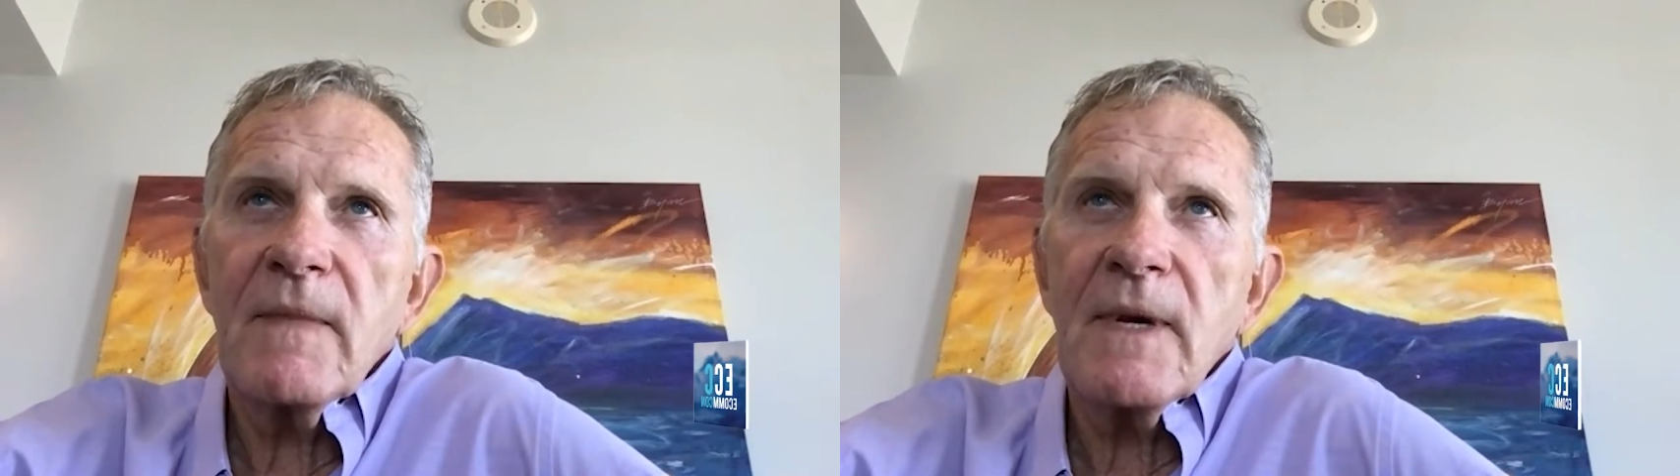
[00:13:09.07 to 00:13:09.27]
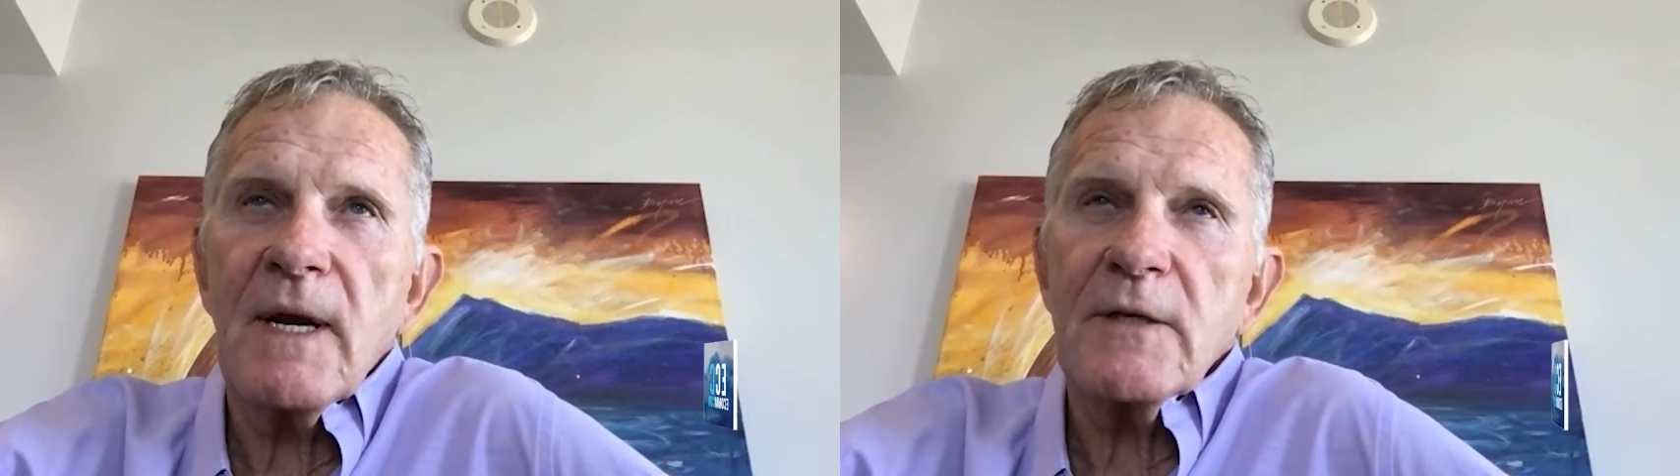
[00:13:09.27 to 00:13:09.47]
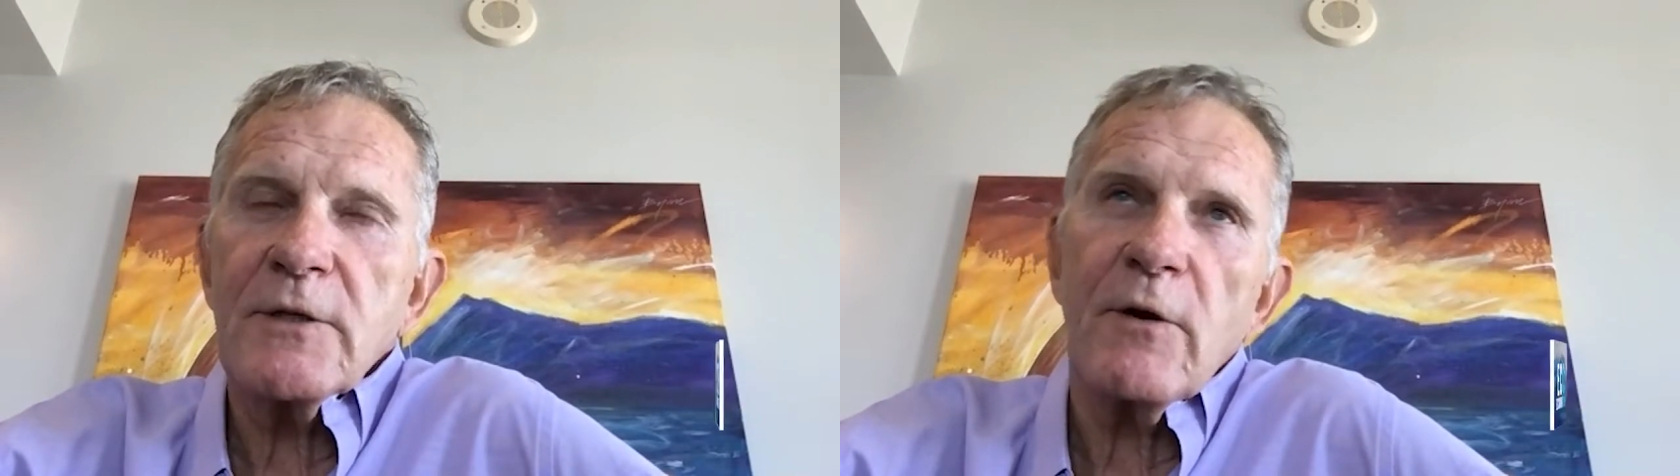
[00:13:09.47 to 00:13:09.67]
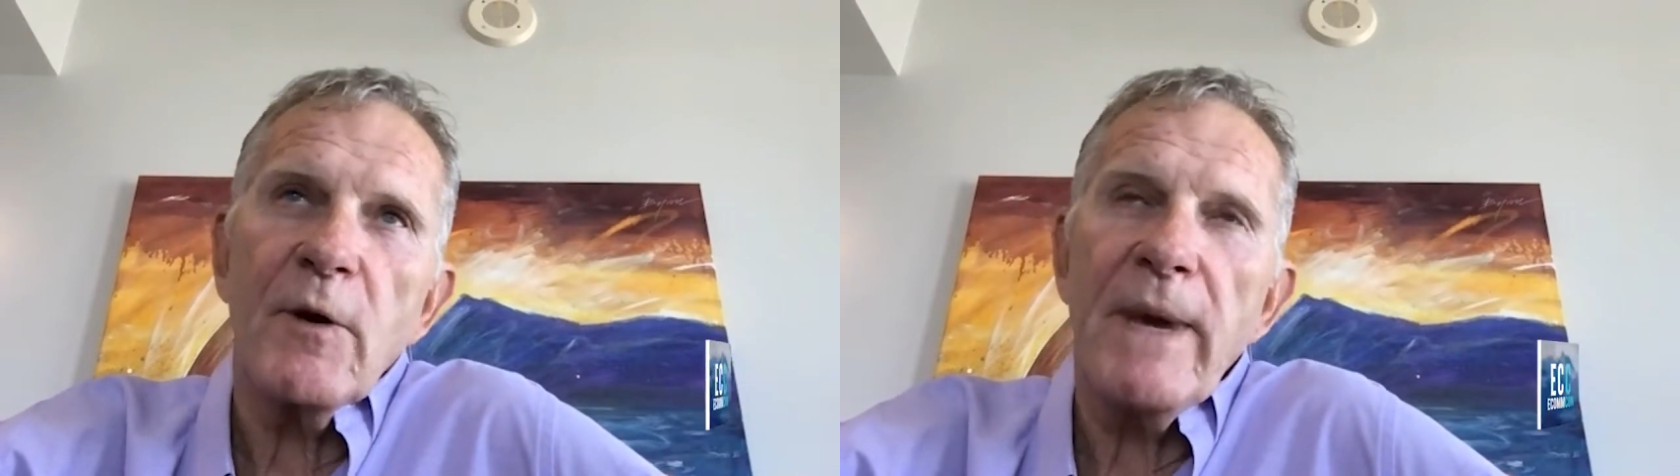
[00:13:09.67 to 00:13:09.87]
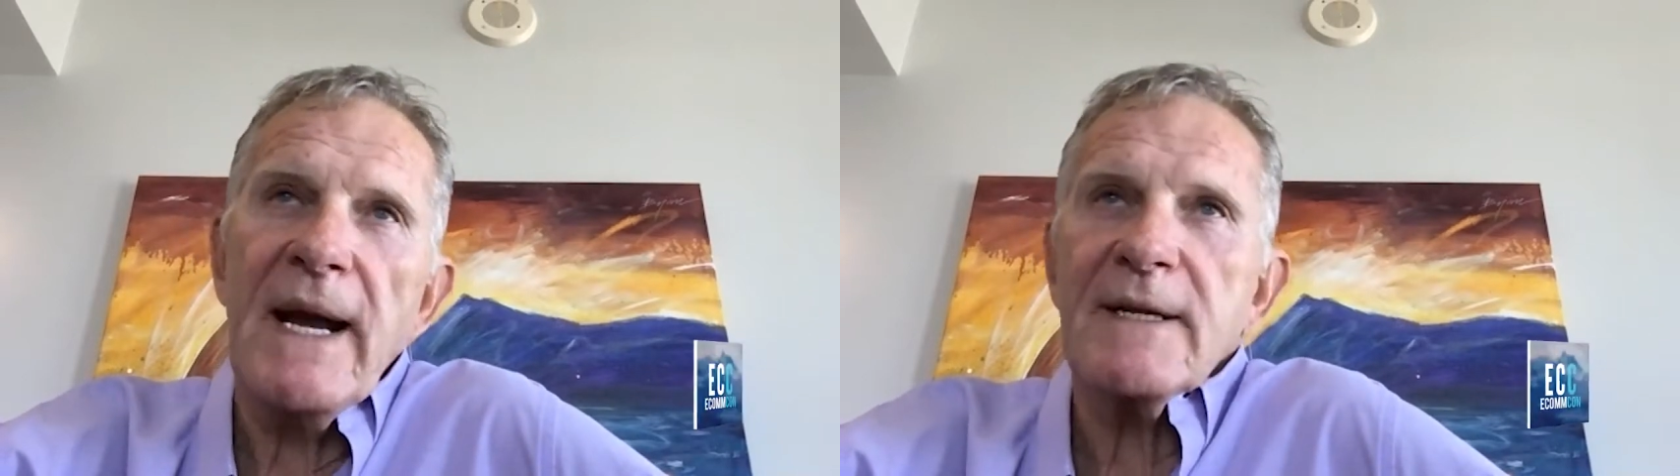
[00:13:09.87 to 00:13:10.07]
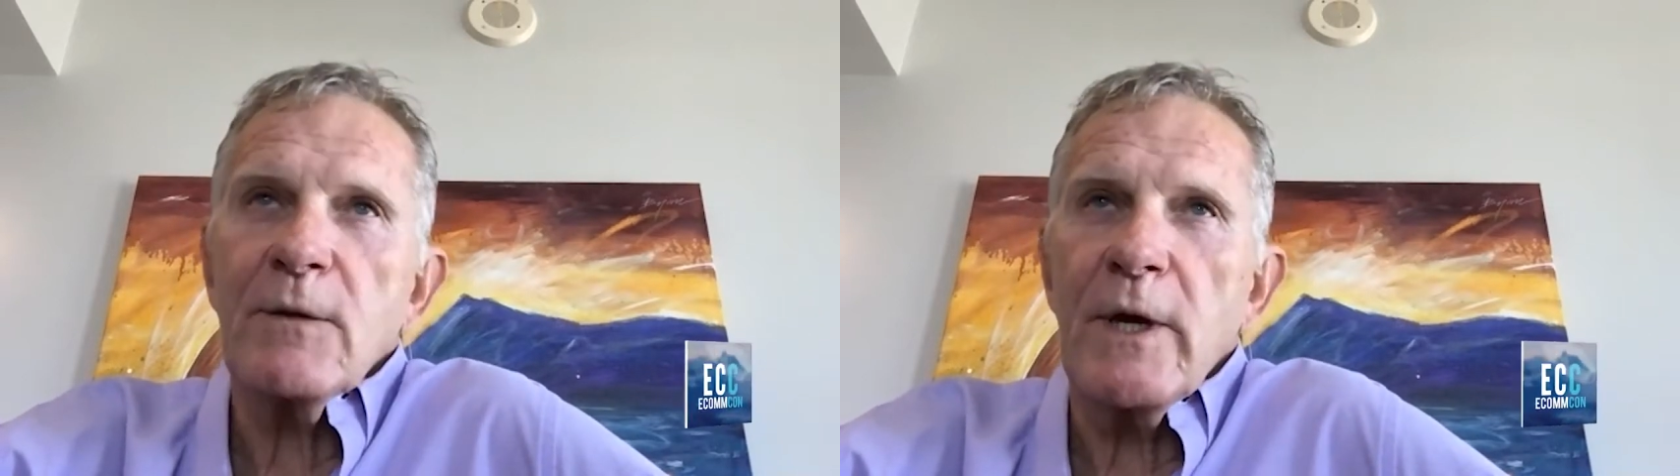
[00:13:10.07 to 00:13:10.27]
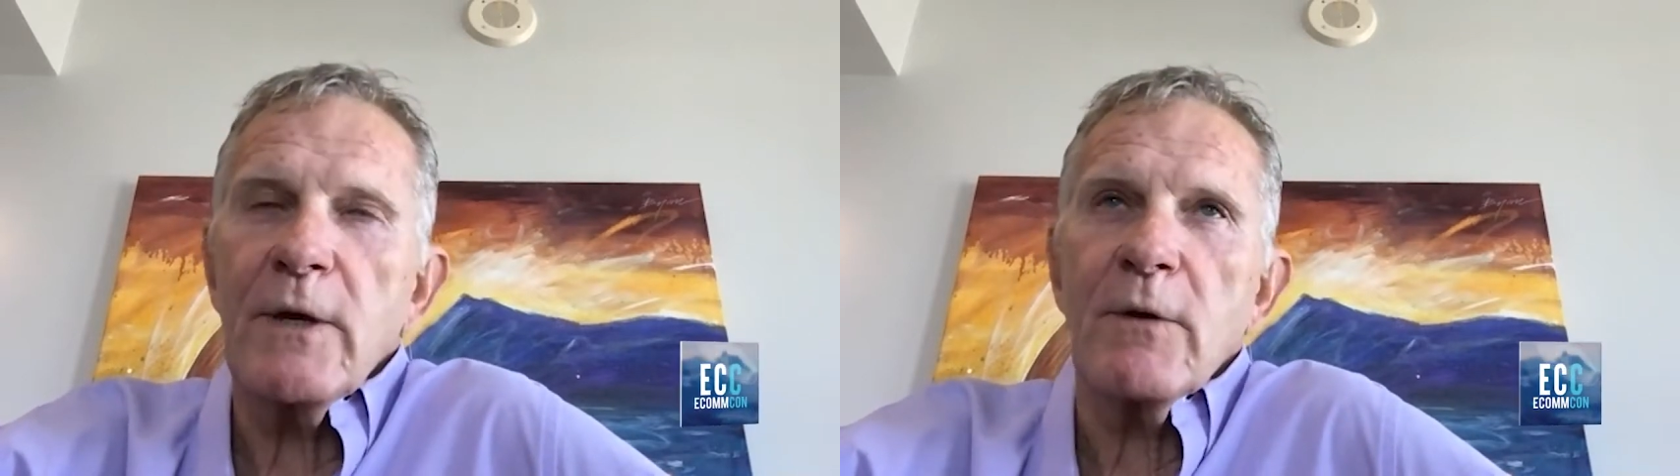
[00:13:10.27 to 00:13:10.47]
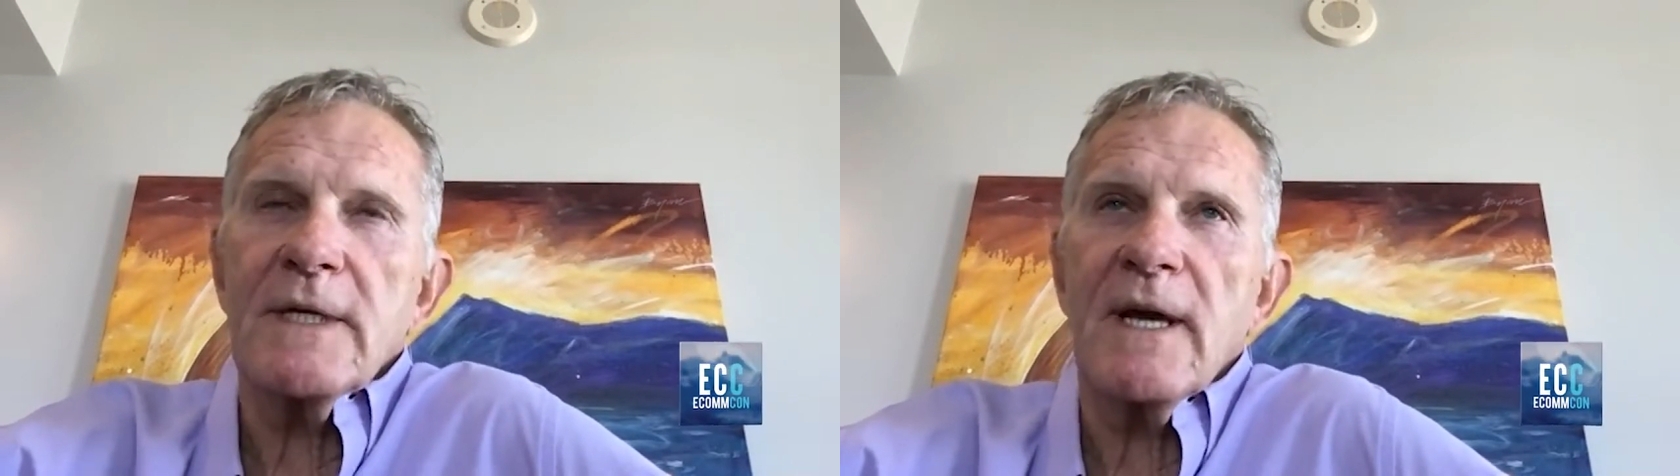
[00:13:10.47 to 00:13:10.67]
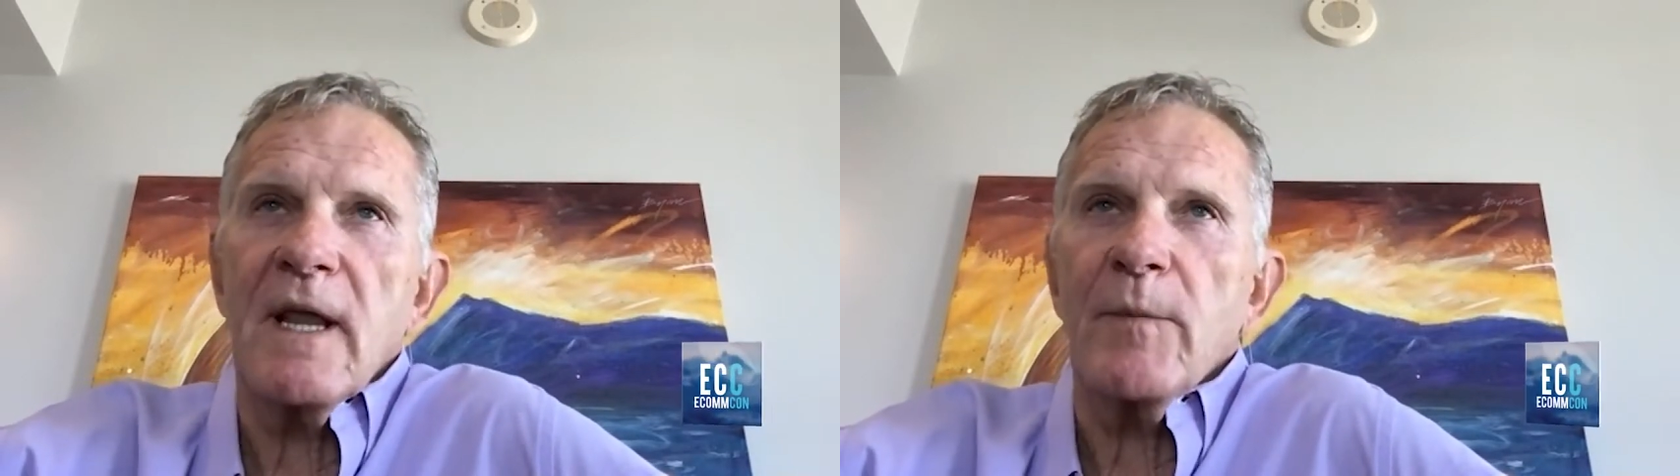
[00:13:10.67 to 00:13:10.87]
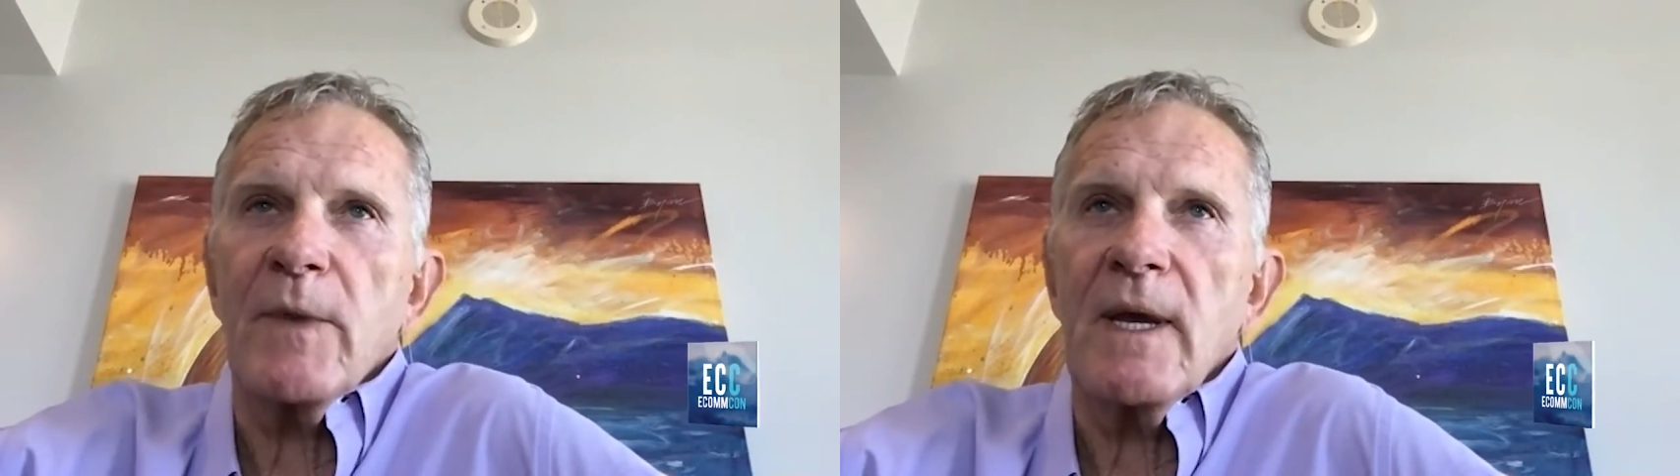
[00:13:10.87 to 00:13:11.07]
And I'll circle back to what you were
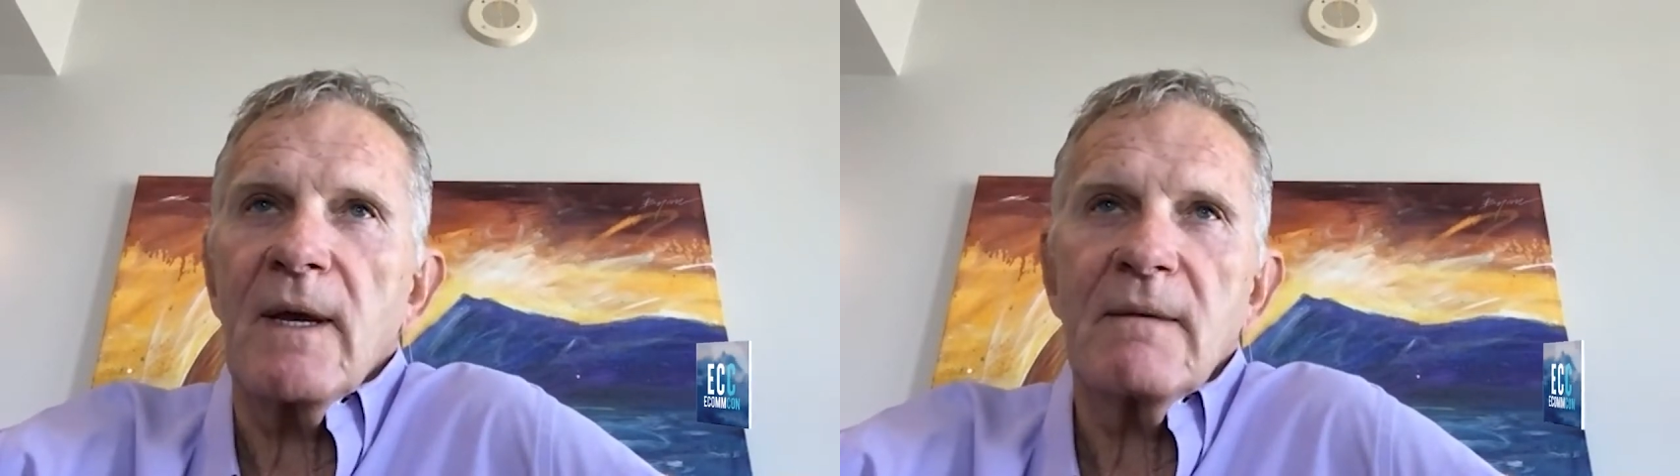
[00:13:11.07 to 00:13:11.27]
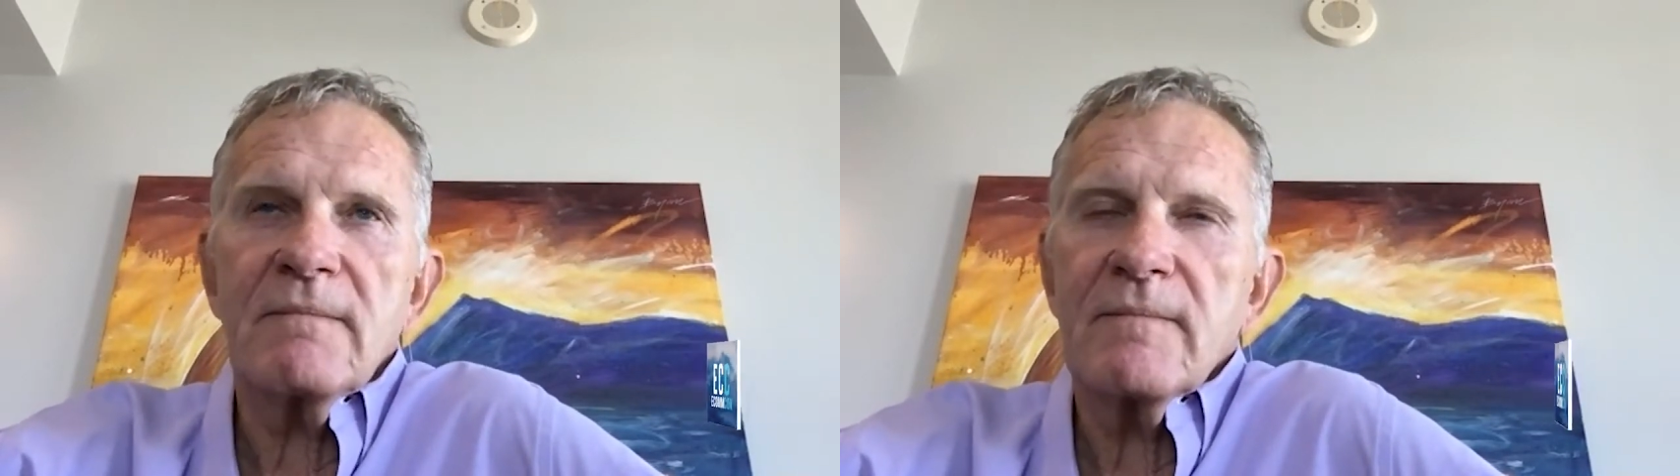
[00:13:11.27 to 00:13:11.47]
telling me